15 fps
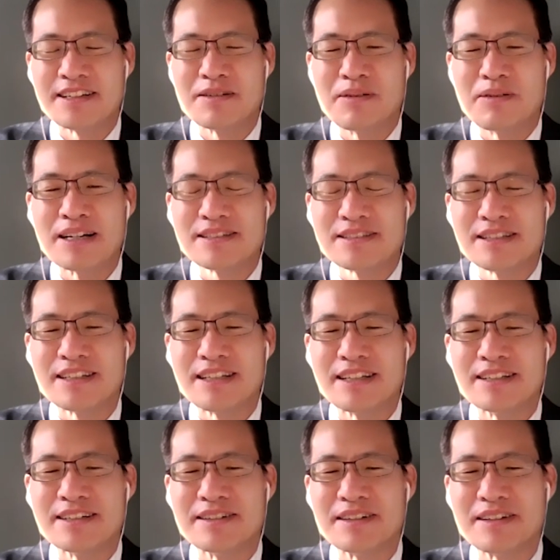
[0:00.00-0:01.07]
question.
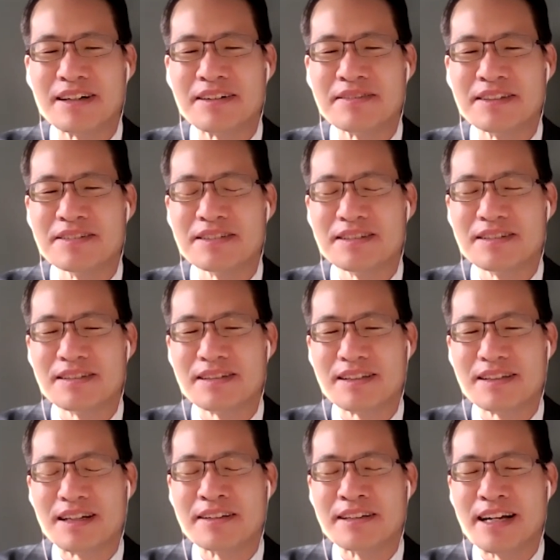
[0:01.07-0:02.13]
And of those
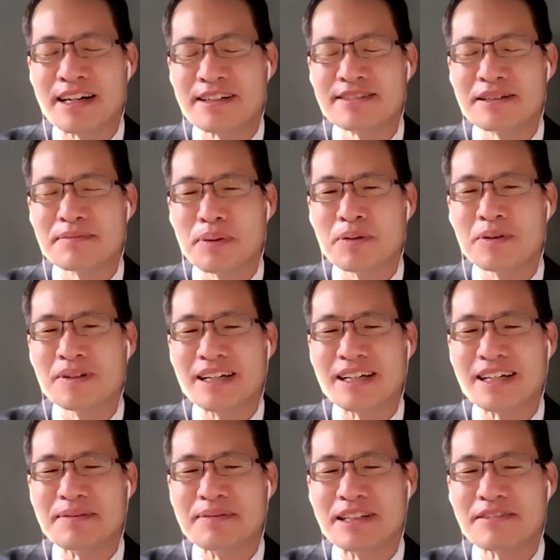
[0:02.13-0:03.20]
on the exit polling,
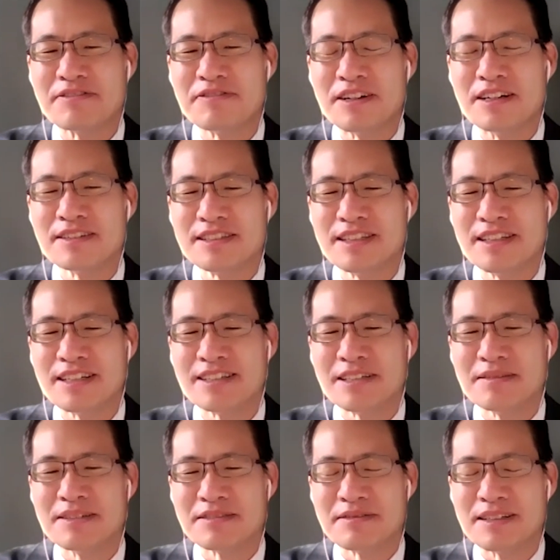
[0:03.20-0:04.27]
I mean, the first issue
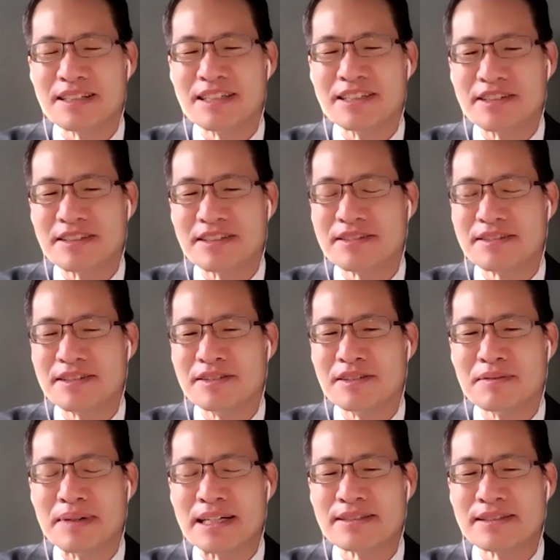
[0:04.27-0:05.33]
was really just the
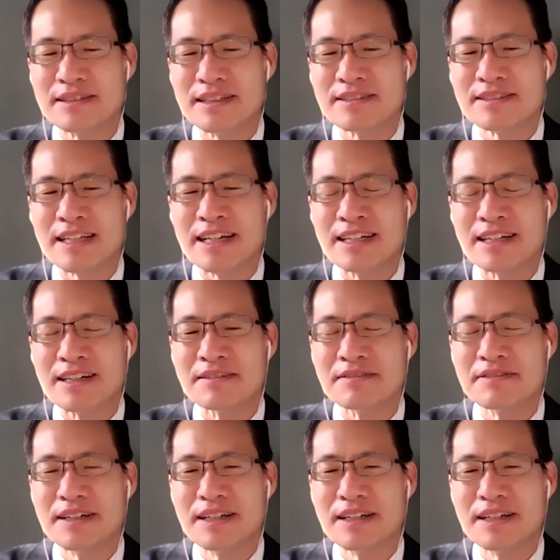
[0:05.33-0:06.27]
state of